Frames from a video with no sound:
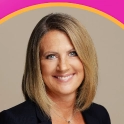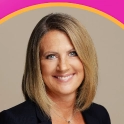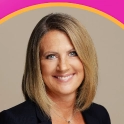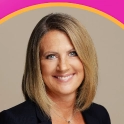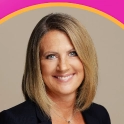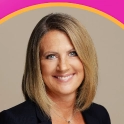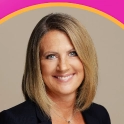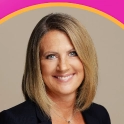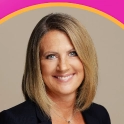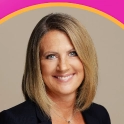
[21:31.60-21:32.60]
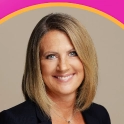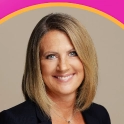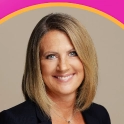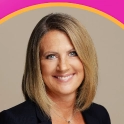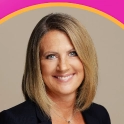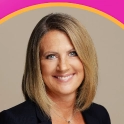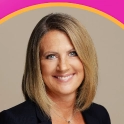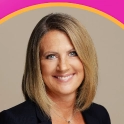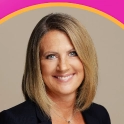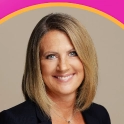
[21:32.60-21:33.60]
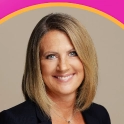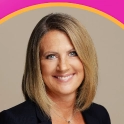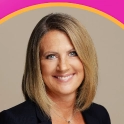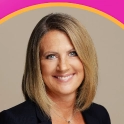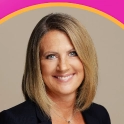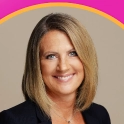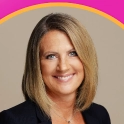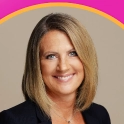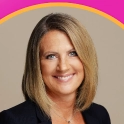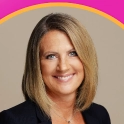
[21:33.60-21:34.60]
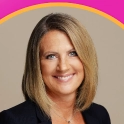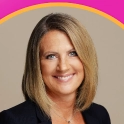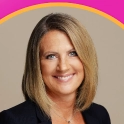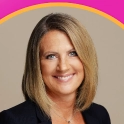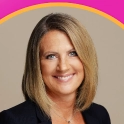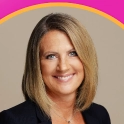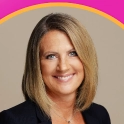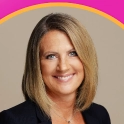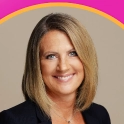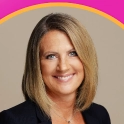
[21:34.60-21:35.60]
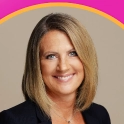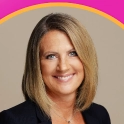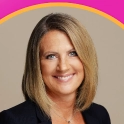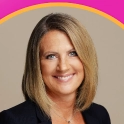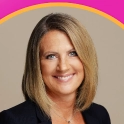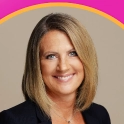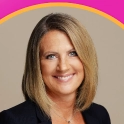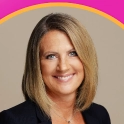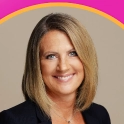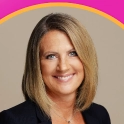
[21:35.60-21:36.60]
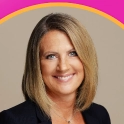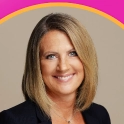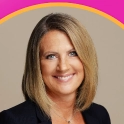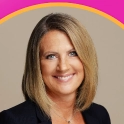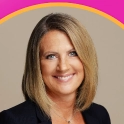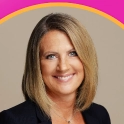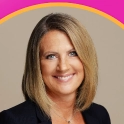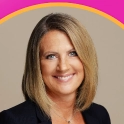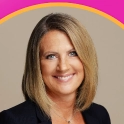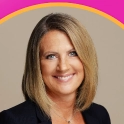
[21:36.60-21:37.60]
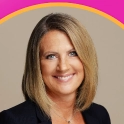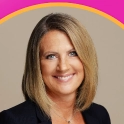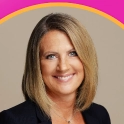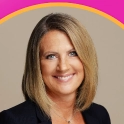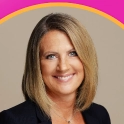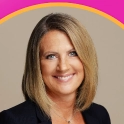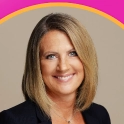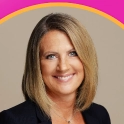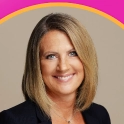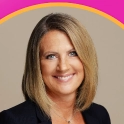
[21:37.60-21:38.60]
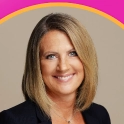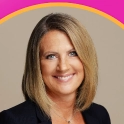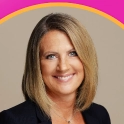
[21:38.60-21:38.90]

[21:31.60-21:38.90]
This is a still picture; no speech is visible.